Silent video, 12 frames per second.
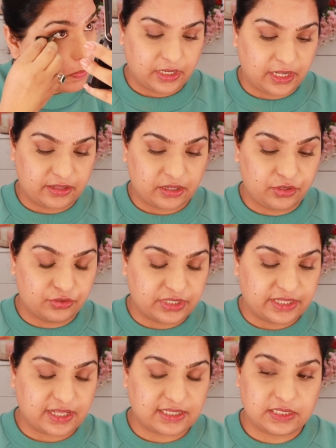And then using
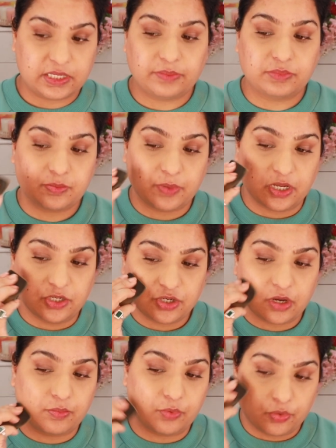that same sponge,
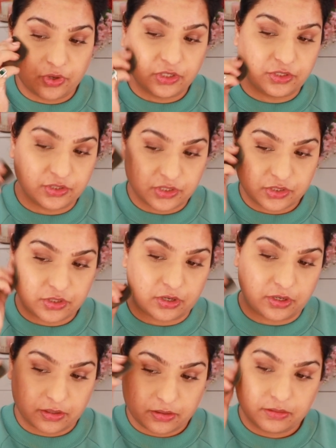I'm going to
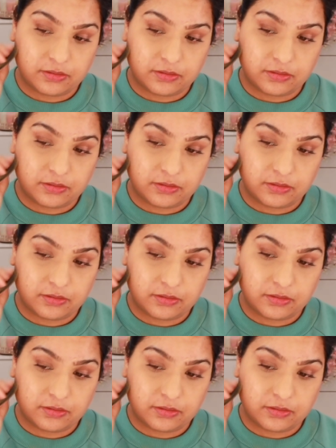start